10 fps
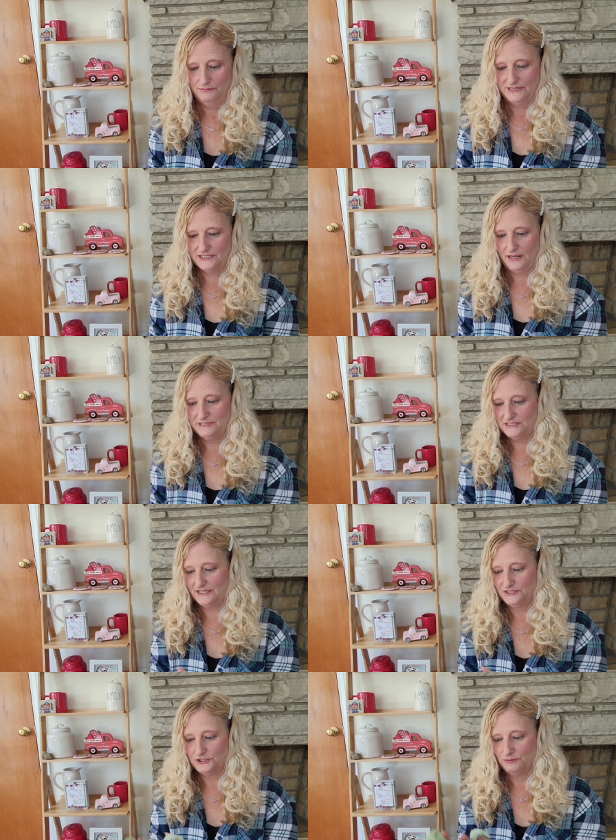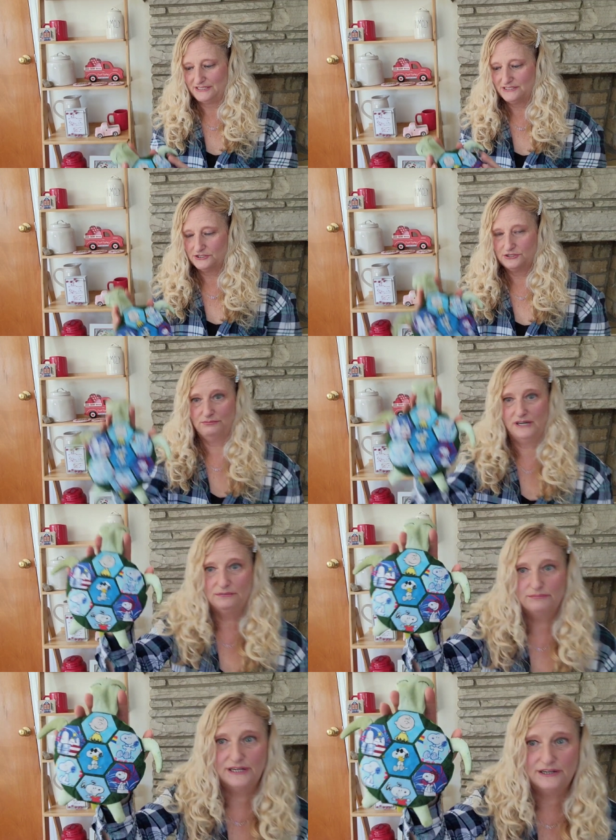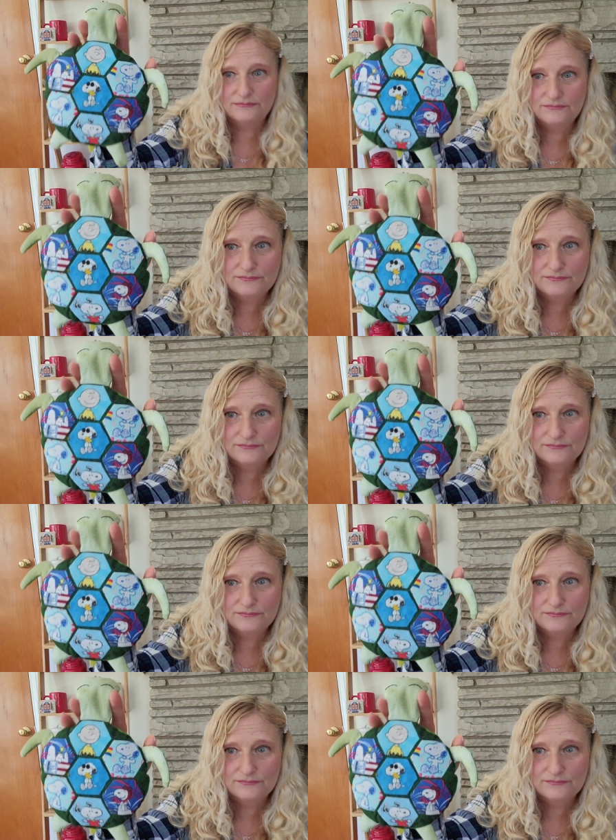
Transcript: I'm just going to show my sister made me.